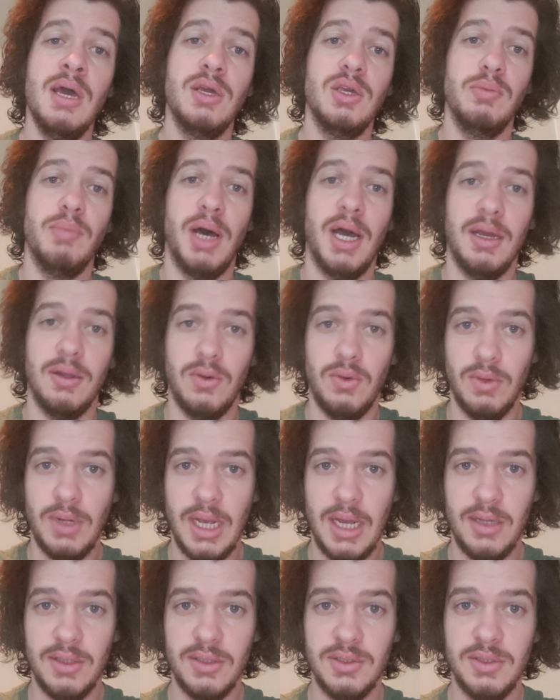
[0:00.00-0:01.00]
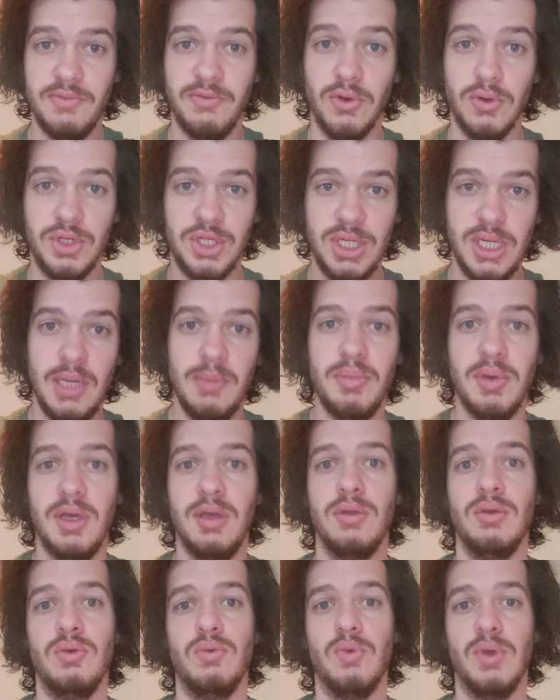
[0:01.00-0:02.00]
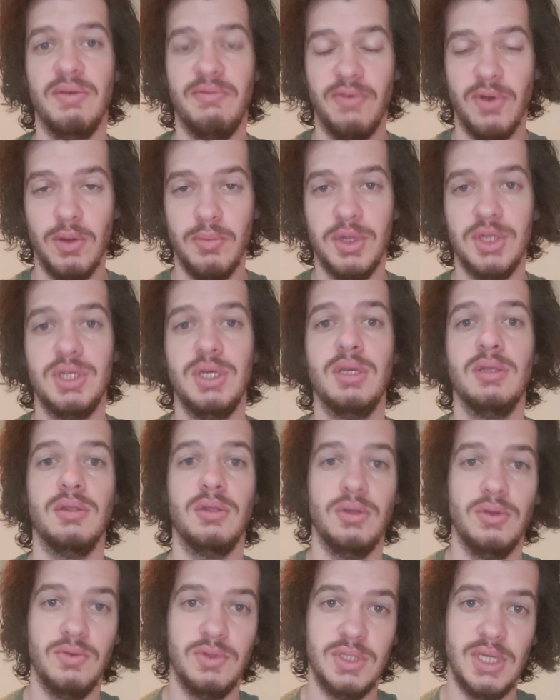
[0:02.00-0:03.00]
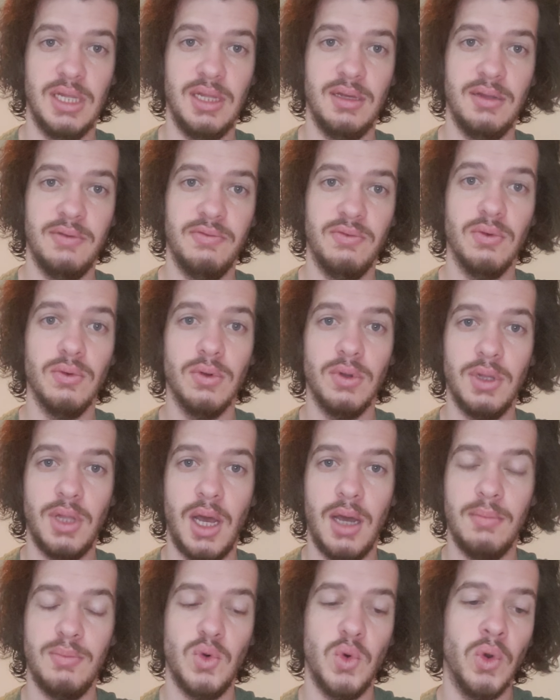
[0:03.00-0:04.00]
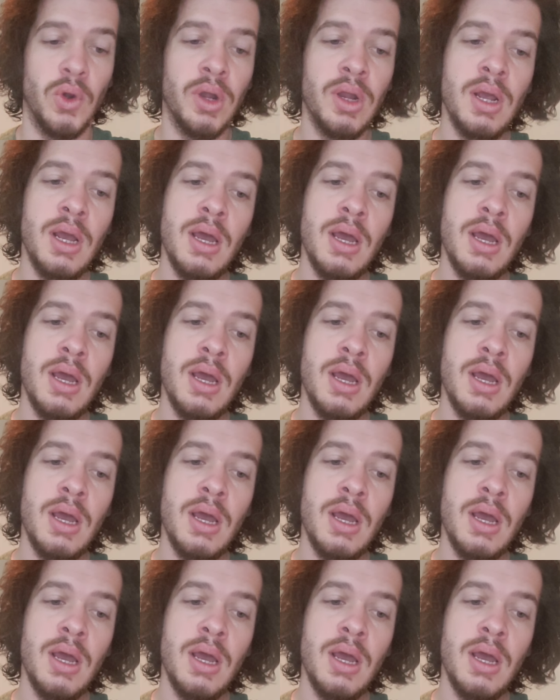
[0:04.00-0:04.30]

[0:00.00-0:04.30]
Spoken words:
You buy an old house for cheap and you refurbish it and then you sell it for a lot more.